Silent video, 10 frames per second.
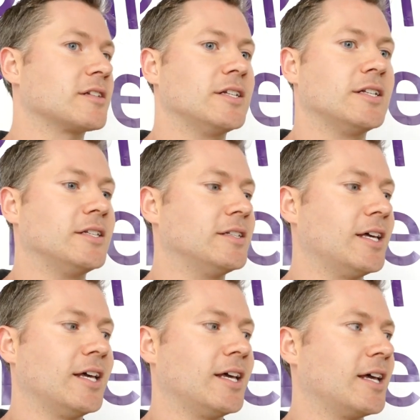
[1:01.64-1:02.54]
clearly
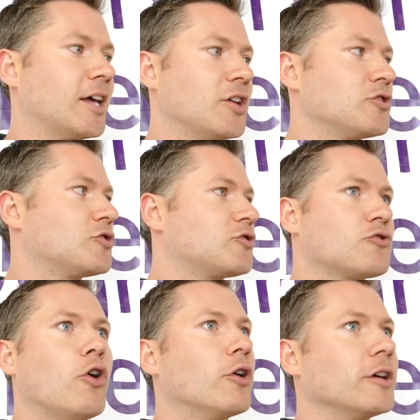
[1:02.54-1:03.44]

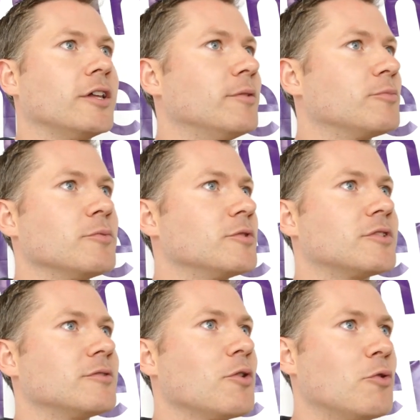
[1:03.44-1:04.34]
strong in pretty
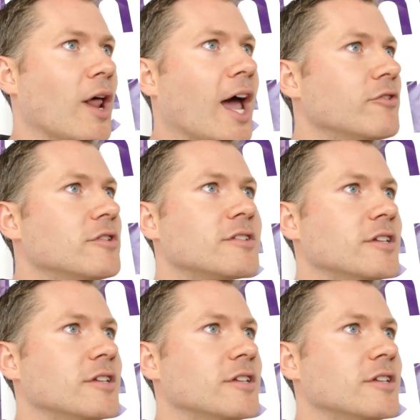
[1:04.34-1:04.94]
much all areas.